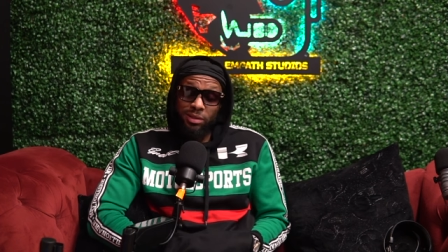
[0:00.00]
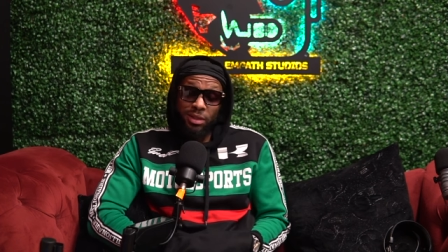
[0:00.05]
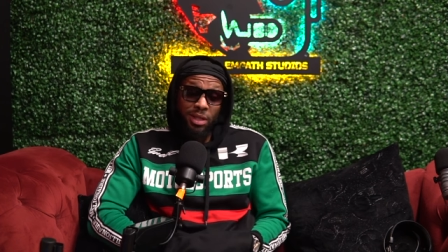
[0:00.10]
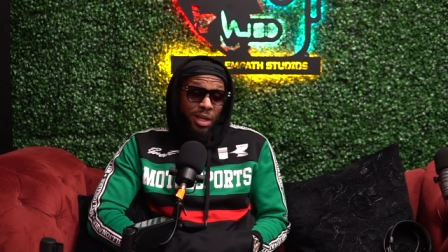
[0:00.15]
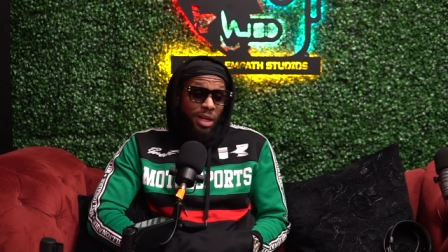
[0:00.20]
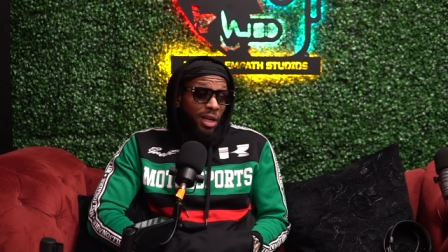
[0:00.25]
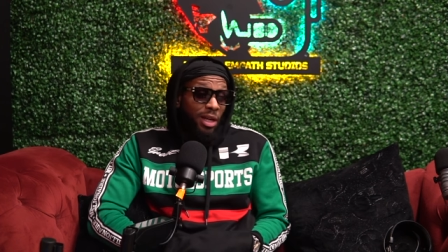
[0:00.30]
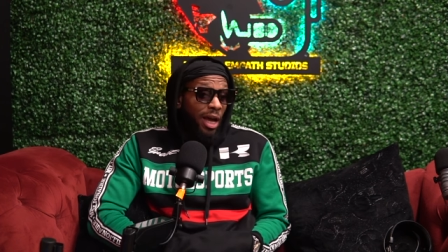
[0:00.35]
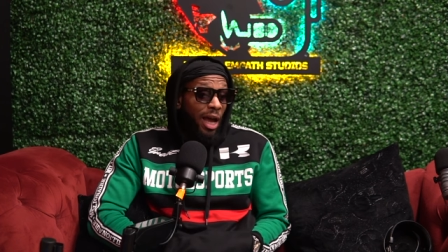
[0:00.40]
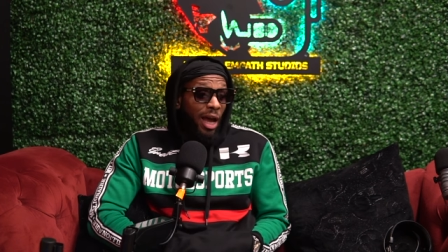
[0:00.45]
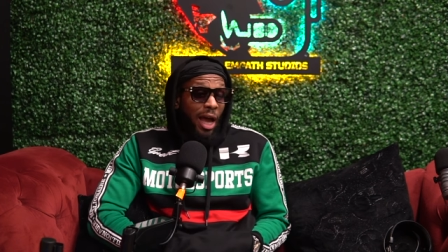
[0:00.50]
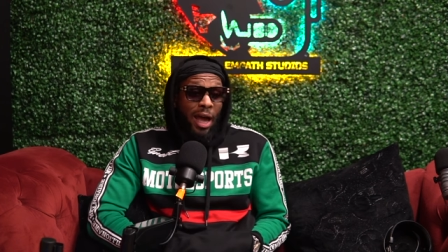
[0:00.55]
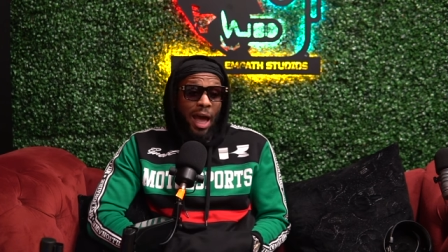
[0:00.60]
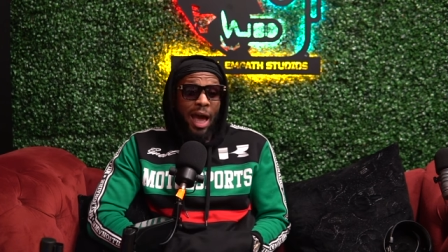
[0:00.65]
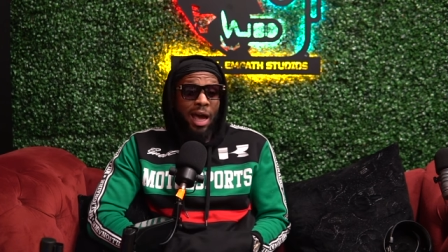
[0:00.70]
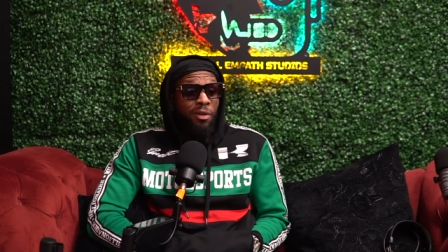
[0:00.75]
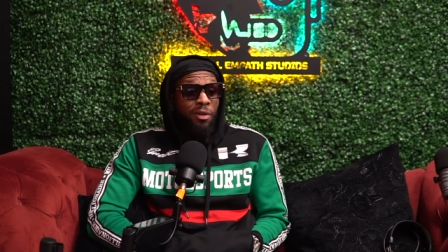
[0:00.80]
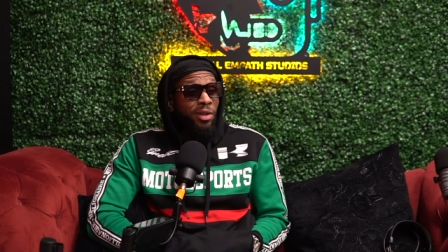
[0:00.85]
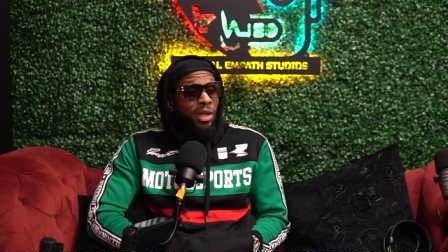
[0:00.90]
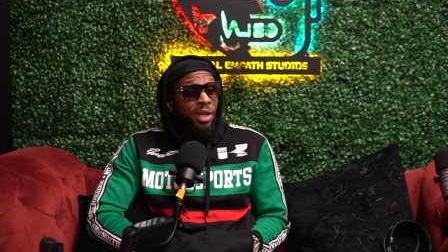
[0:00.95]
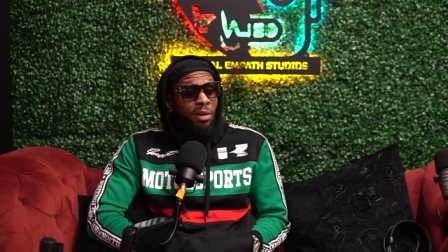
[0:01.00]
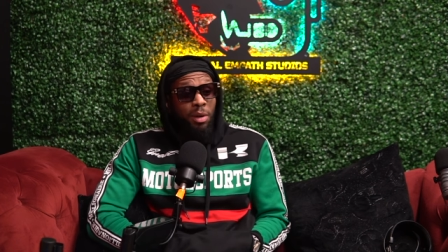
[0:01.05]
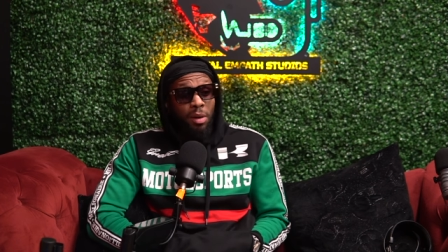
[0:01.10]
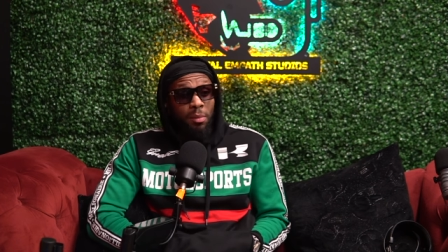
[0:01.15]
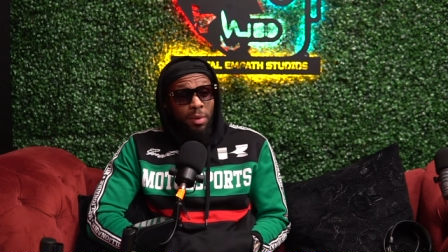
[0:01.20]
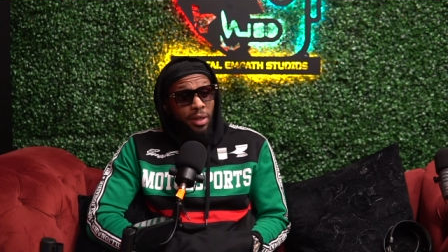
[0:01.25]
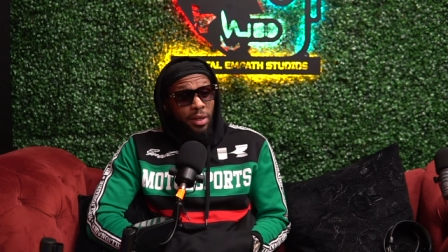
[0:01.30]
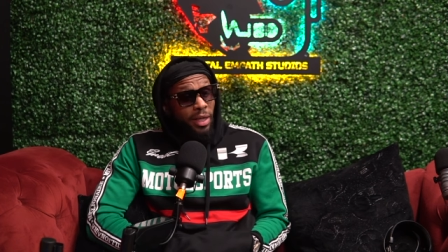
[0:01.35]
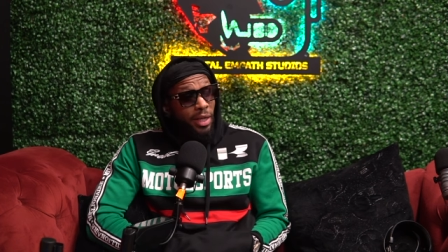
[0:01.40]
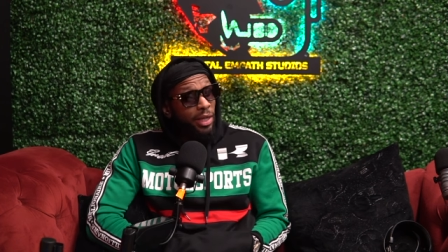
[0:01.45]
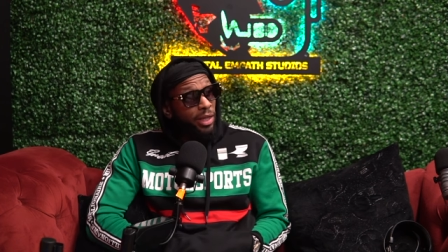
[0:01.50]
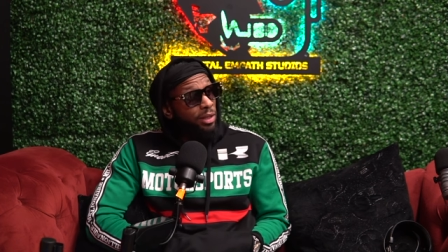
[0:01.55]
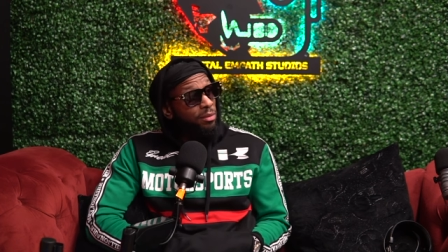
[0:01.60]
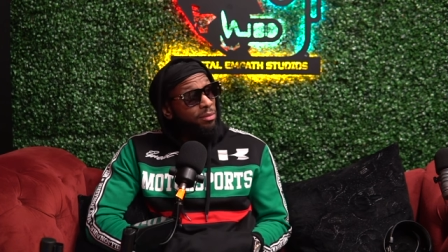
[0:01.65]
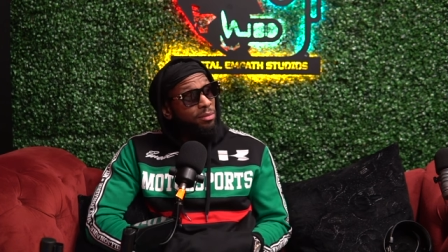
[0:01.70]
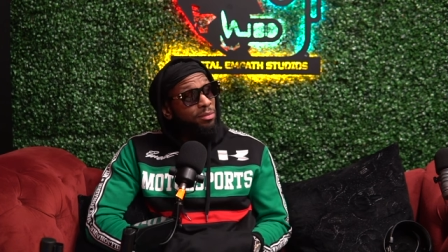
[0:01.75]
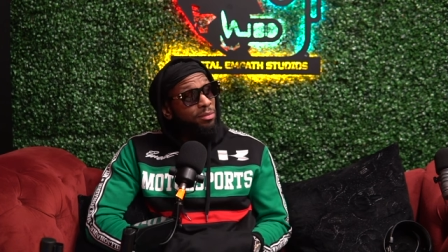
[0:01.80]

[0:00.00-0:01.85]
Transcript: that's understandable. I don't that's care about my name.